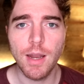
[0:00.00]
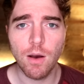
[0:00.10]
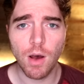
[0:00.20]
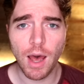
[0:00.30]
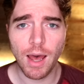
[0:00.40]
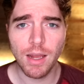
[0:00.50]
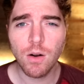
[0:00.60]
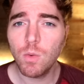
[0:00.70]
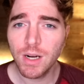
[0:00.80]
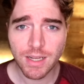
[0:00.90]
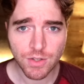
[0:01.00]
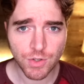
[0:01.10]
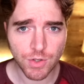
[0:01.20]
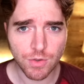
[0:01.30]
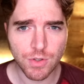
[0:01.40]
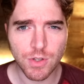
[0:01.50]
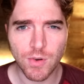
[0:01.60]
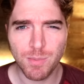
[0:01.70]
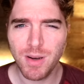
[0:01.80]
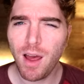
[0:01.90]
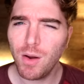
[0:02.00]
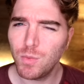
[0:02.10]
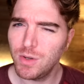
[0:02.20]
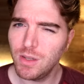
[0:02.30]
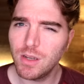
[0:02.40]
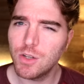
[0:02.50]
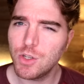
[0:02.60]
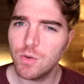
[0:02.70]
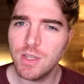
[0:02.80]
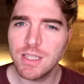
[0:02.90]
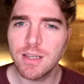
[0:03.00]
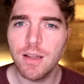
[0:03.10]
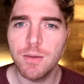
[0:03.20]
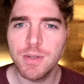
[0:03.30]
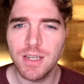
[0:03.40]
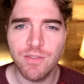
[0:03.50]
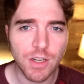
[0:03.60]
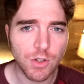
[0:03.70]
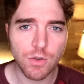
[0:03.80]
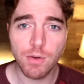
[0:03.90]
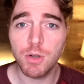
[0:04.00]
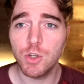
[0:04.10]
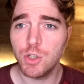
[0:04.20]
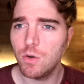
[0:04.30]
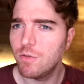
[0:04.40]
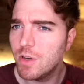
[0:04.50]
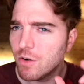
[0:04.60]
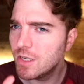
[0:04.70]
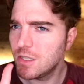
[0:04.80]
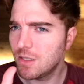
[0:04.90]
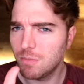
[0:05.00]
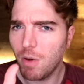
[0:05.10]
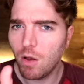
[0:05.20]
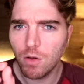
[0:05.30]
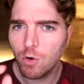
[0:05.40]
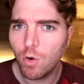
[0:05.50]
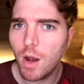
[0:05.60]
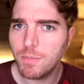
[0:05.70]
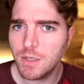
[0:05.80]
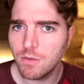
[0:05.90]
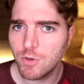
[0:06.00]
Now, I don't want to get sued, so I'm not really going to show these clips, and if I do, I'm going to show a very small, cropped-in